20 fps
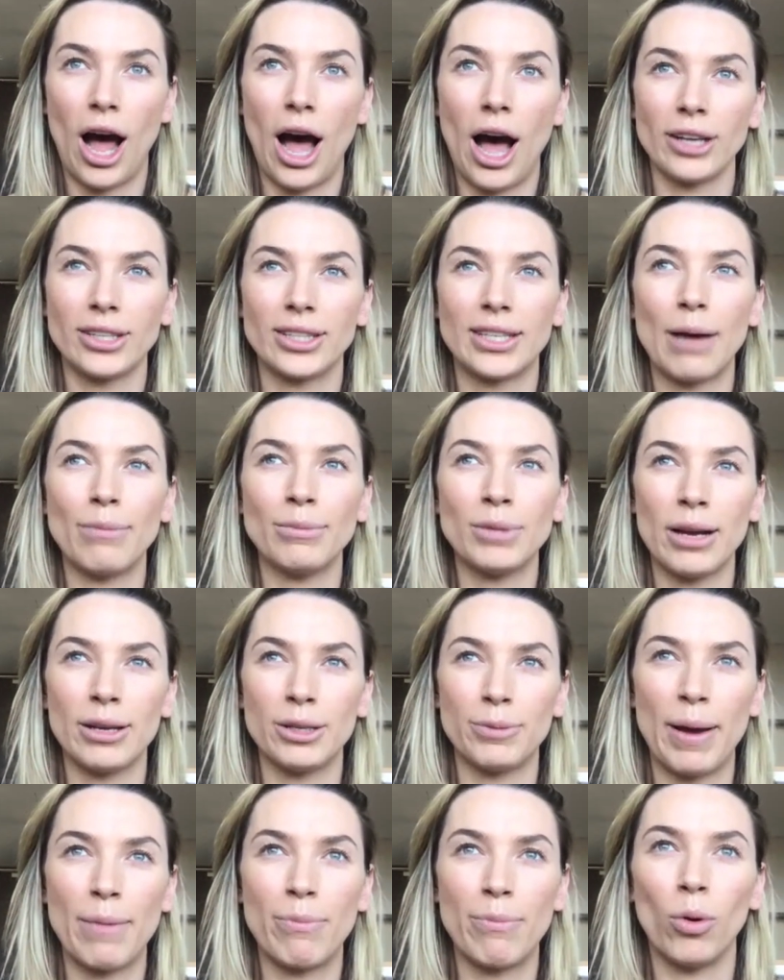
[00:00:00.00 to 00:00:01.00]
sometimes
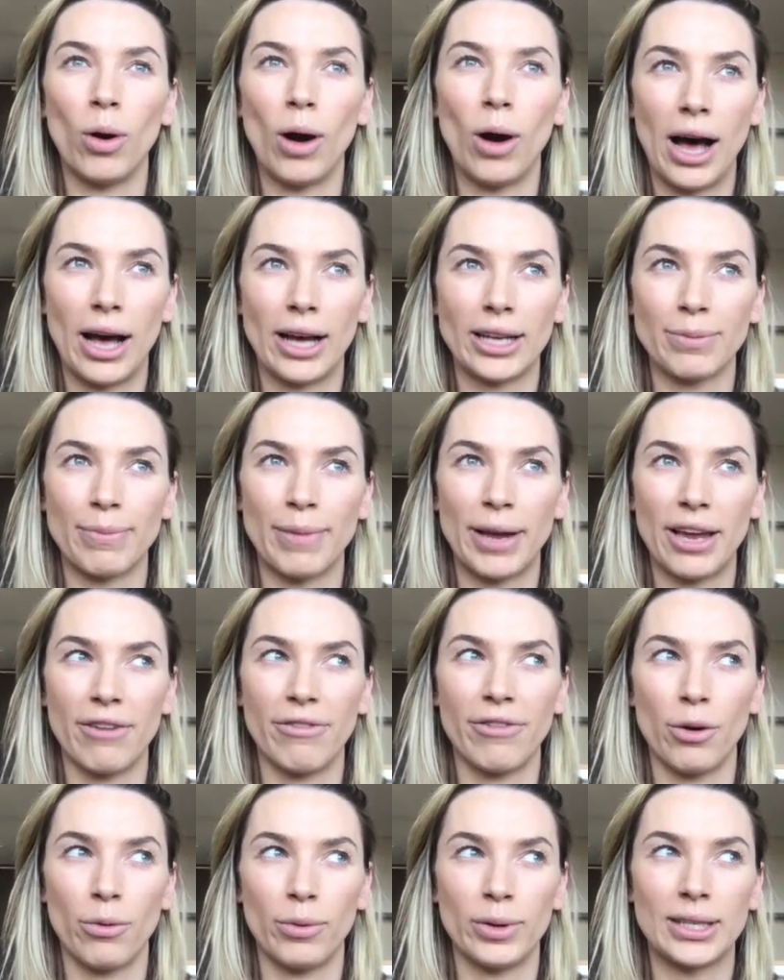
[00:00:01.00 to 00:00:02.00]
people will ask me if
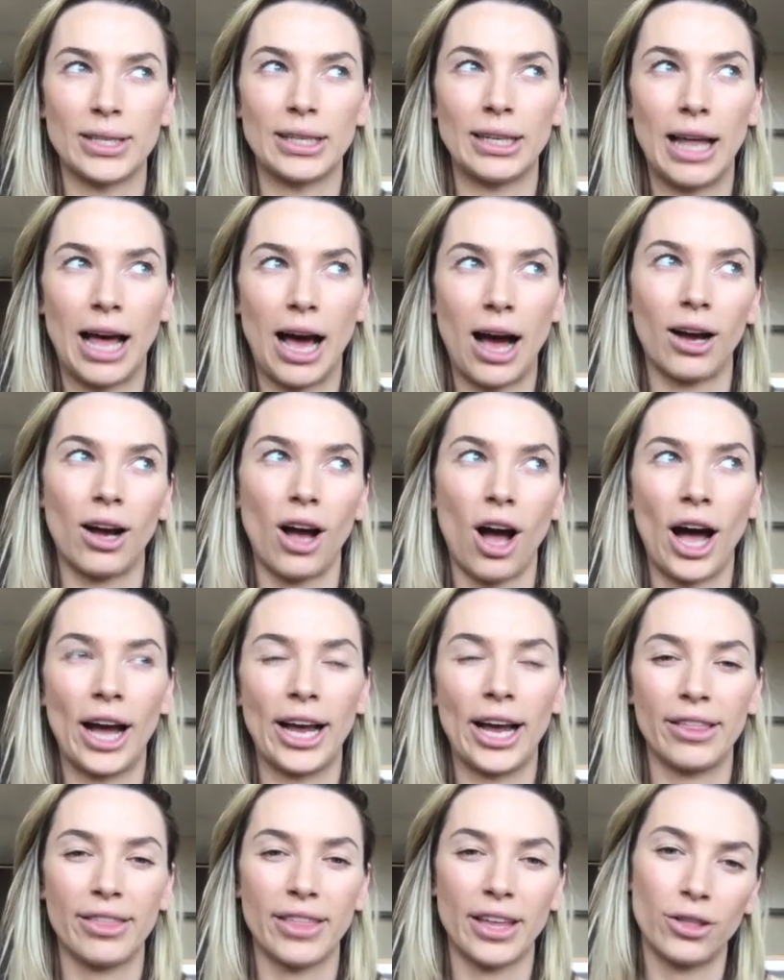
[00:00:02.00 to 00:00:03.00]
it was luck.
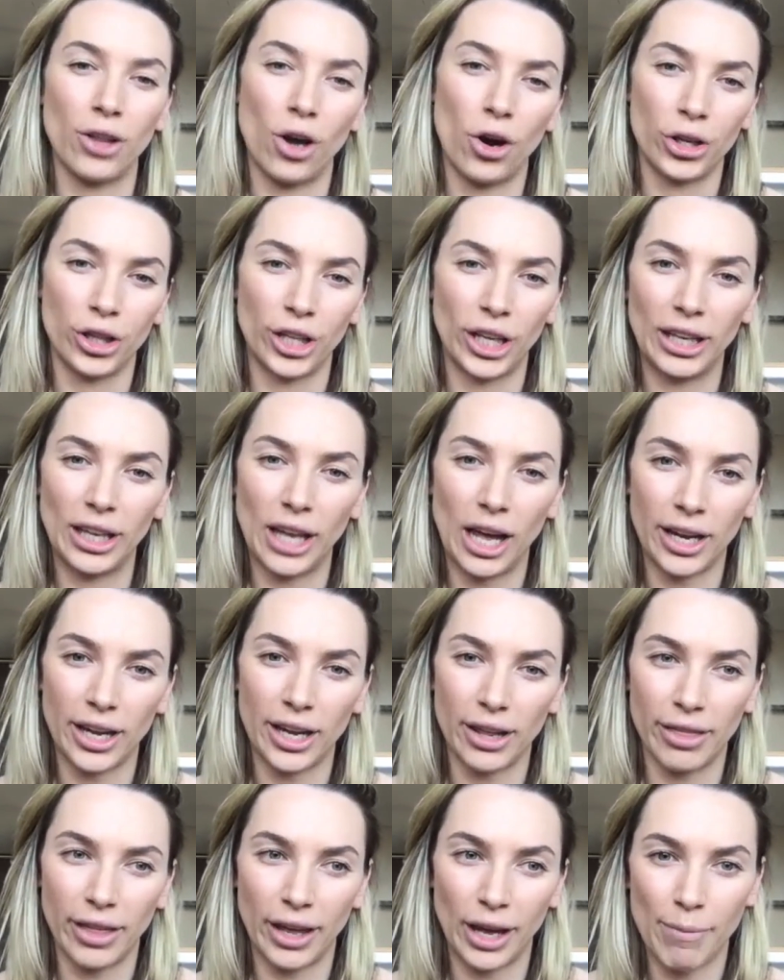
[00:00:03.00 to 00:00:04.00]
I think the only lucky
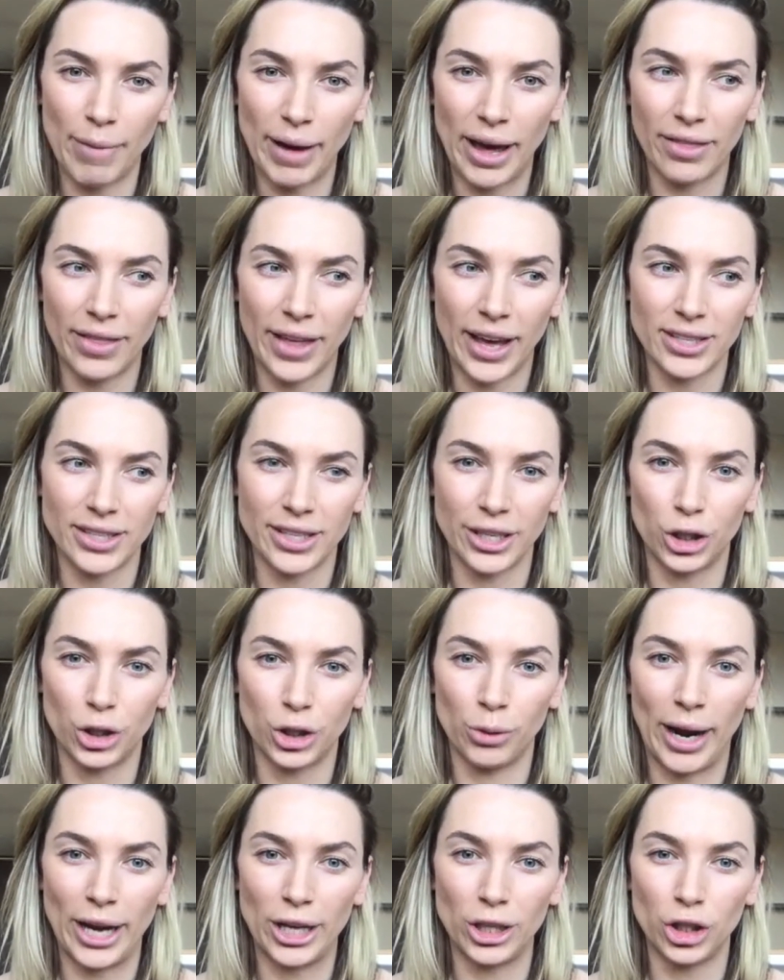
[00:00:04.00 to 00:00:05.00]
thing about that
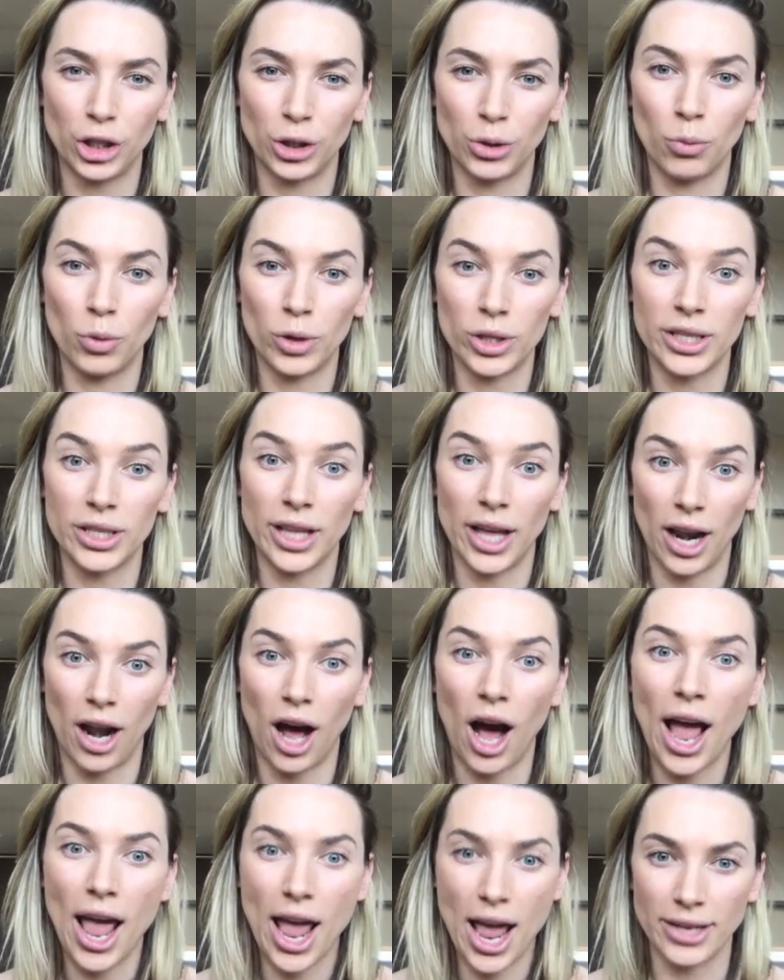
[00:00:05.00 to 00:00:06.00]
situation was that
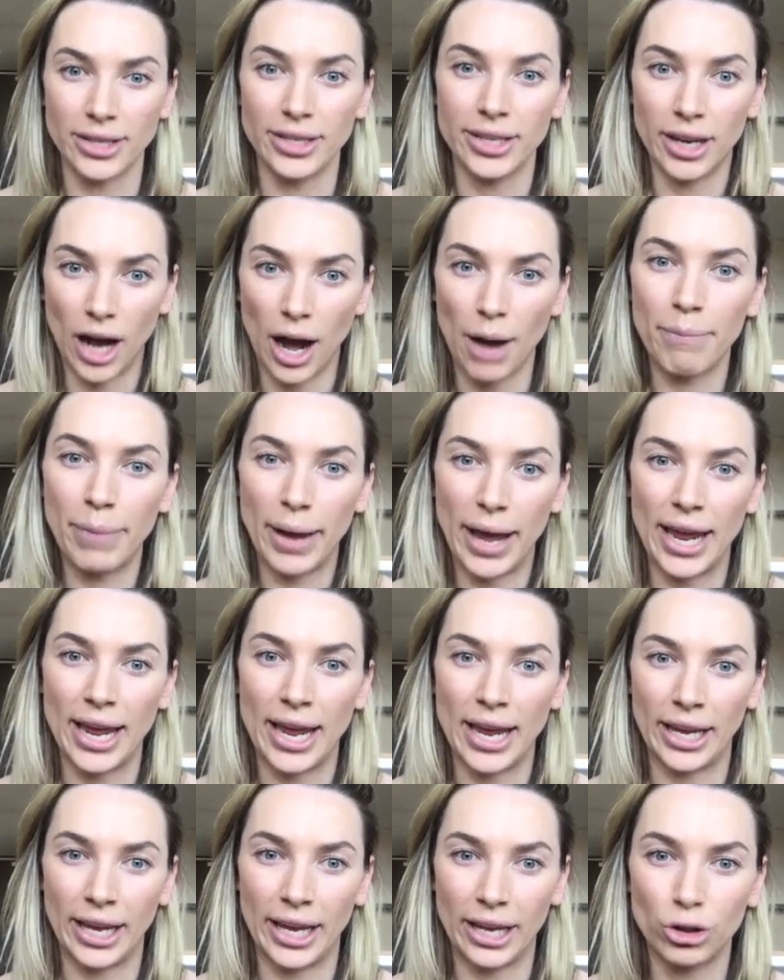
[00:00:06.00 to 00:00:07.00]
I ended up
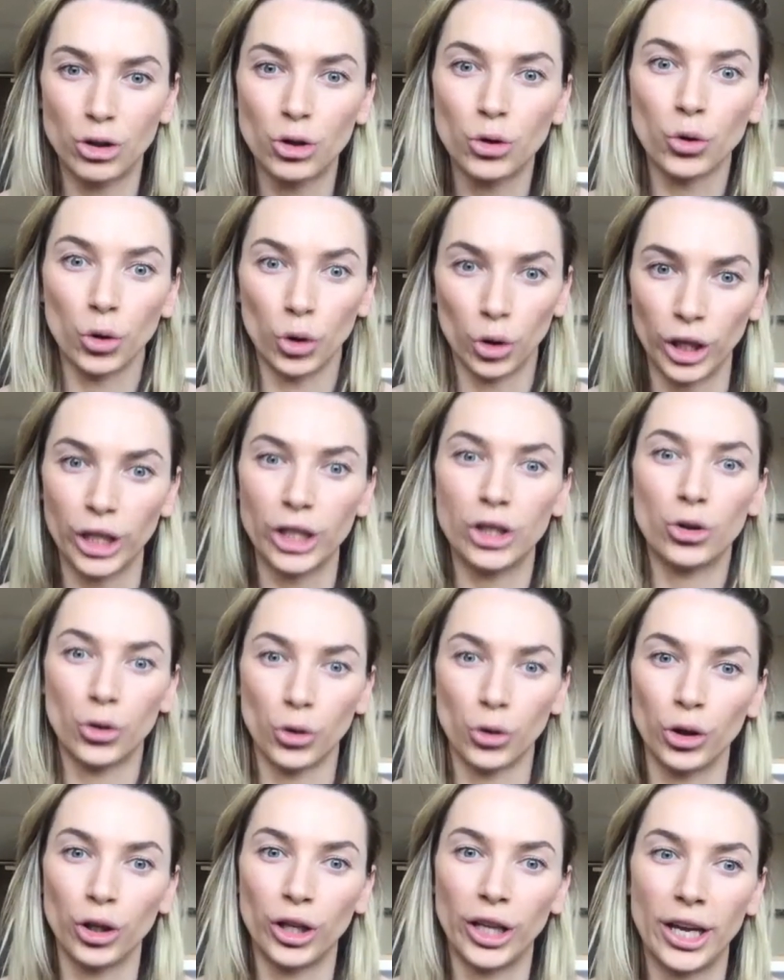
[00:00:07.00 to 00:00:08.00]
being truly,
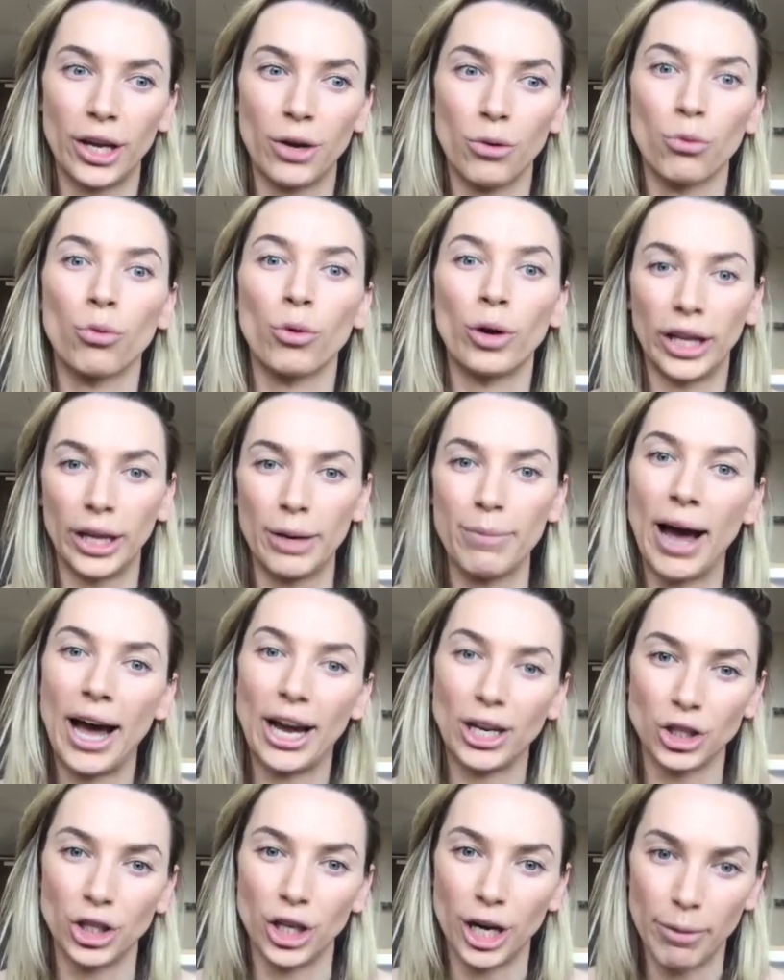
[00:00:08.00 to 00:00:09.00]
truly, really
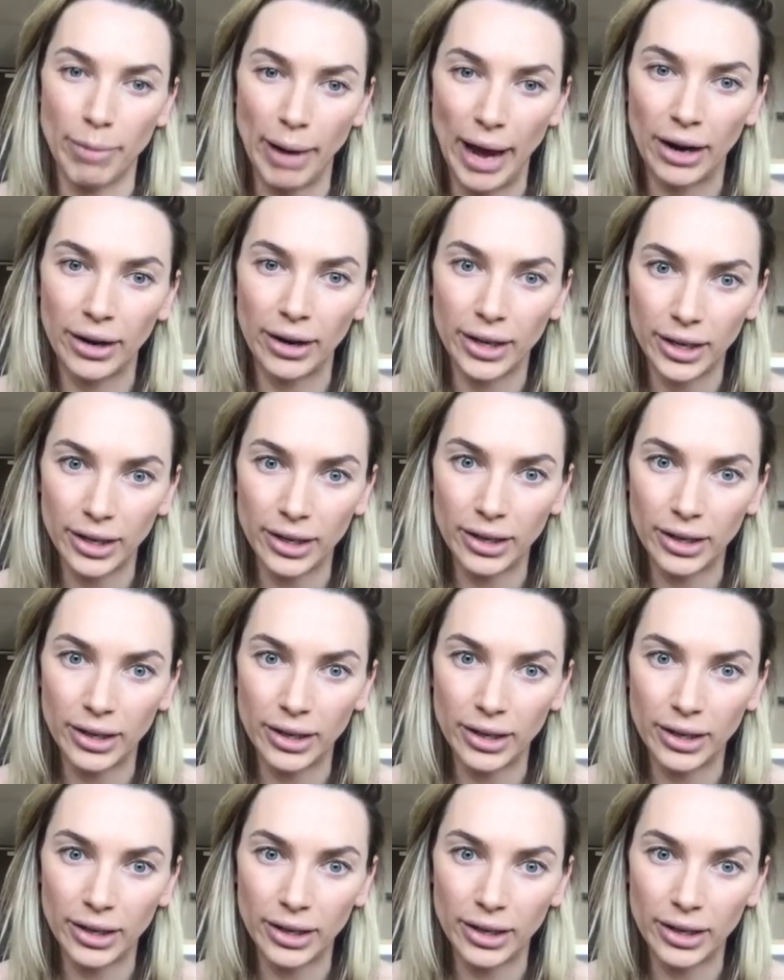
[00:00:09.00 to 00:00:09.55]
passionate about it.